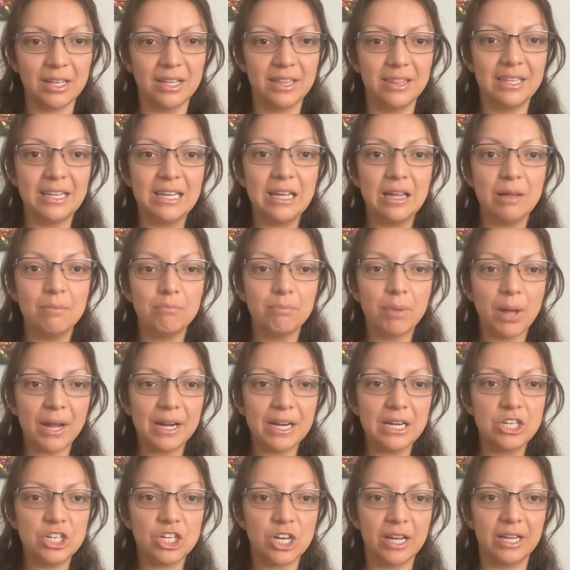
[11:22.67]
the
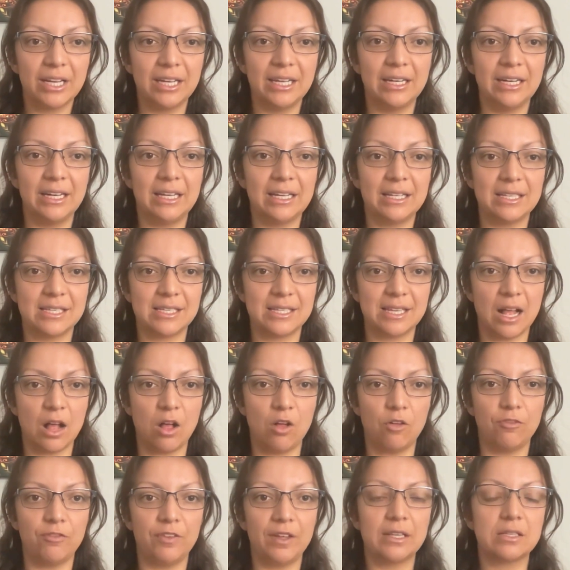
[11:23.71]
embodied check-in
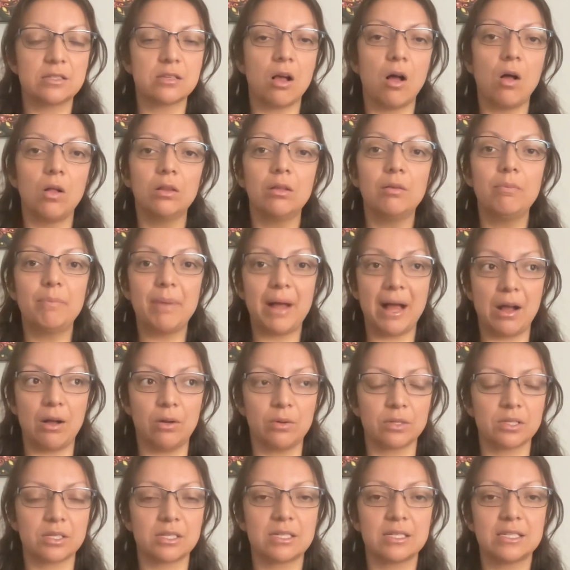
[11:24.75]
itself, it's all
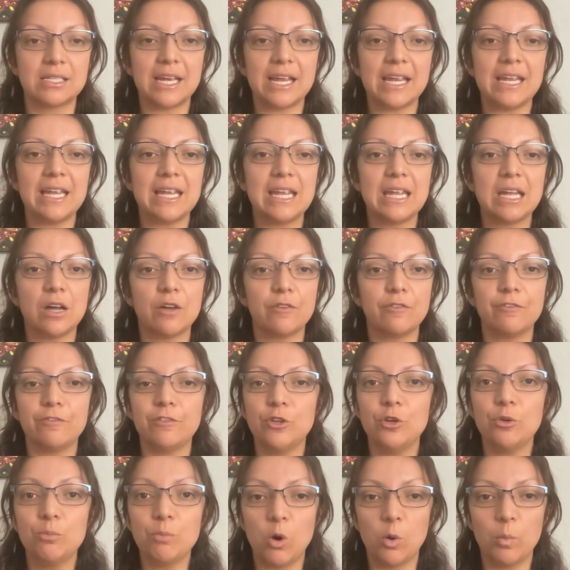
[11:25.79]
about taking a
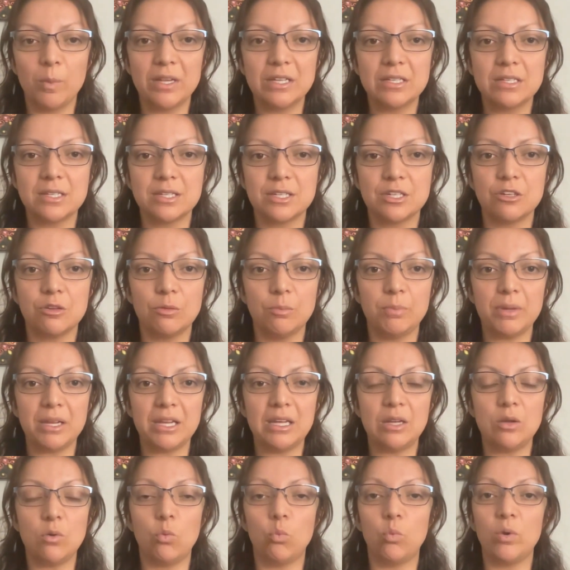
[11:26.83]
few moments to
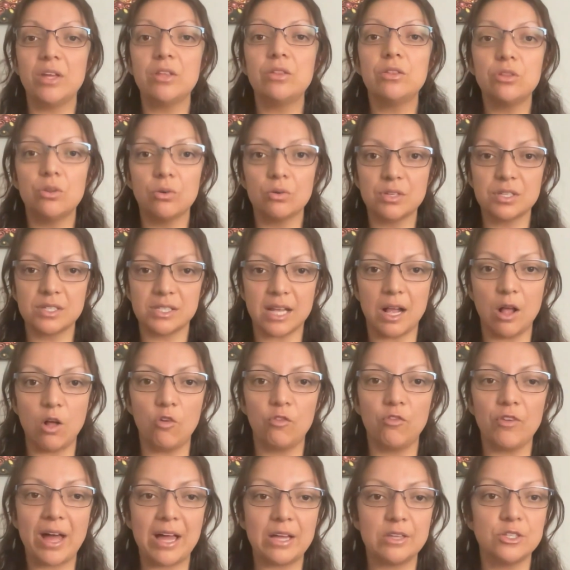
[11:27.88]
be with
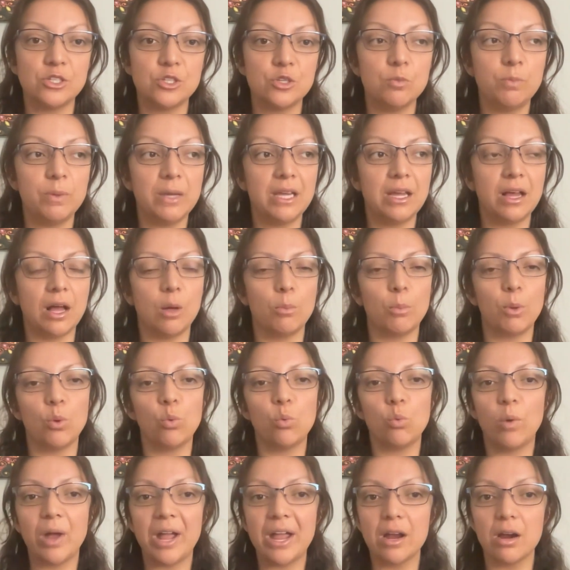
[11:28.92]
yourself as you become
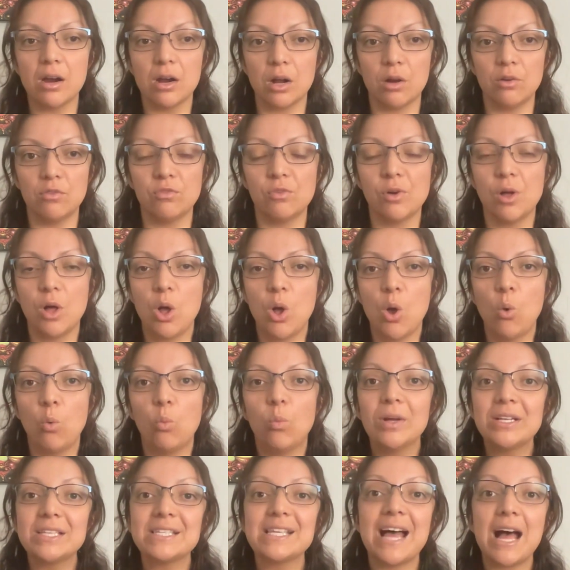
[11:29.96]
aware of
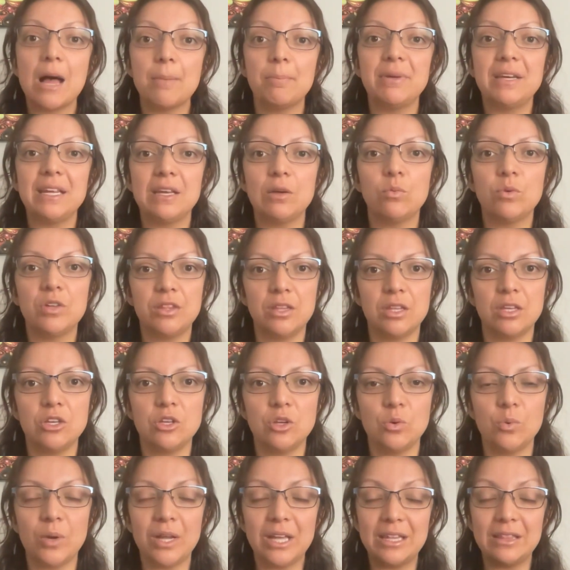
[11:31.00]
what's happening
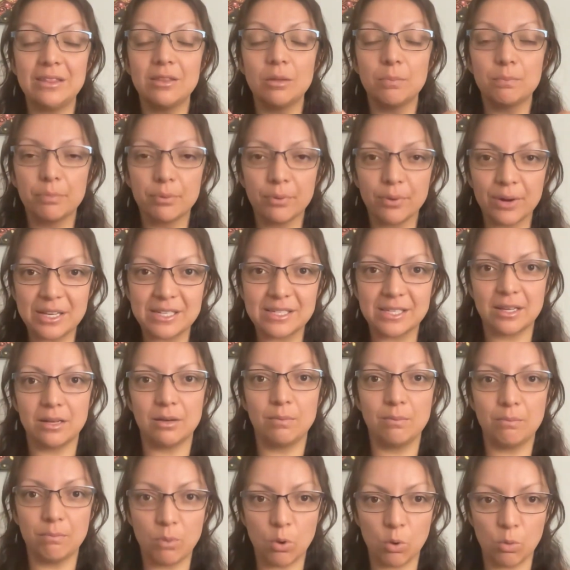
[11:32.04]
within you in the
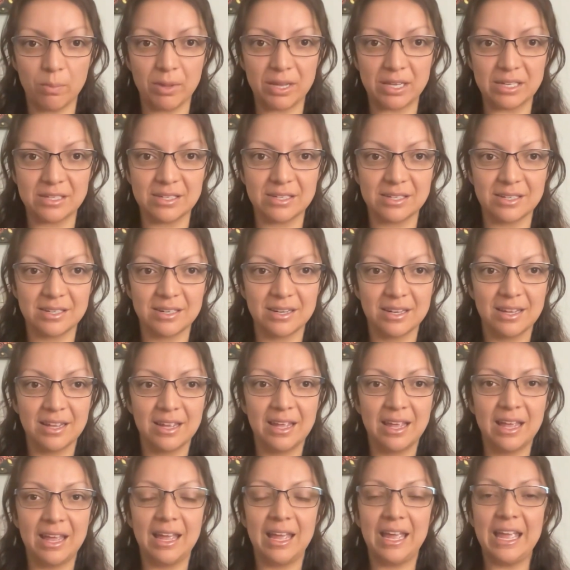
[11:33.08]
present moment,
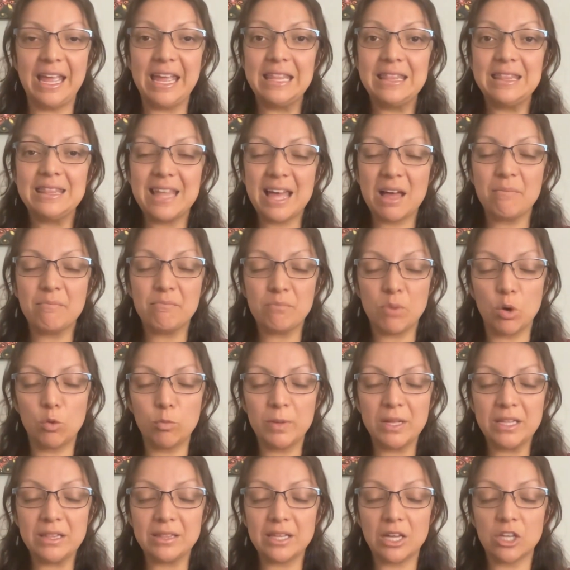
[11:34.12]
in that
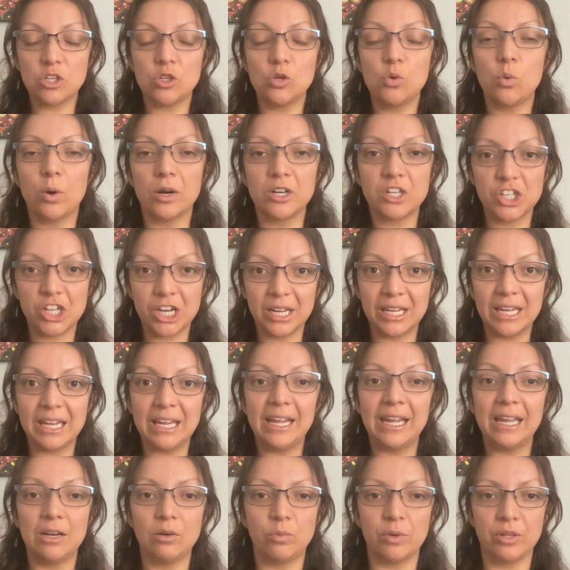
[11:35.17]
moment that you are
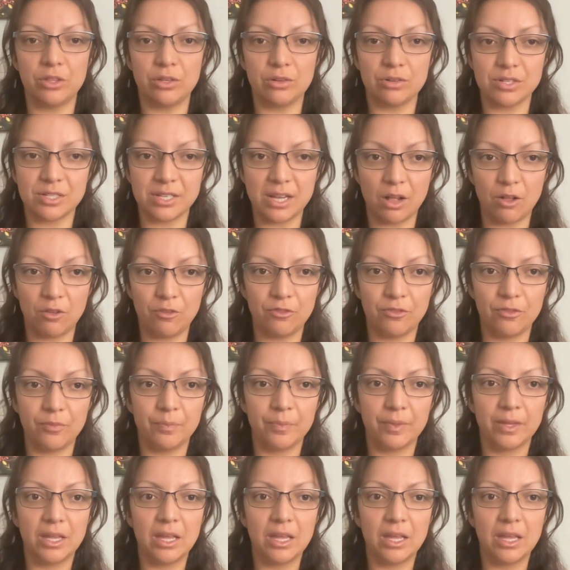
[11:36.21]
checking in with yourself.